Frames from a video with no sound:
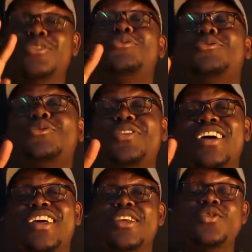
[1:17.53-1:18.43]
two,
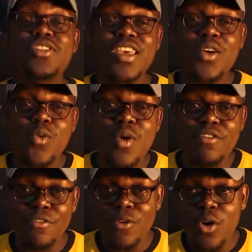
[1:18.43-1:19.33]
you take
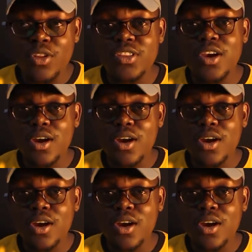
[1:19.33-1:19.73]
one fourth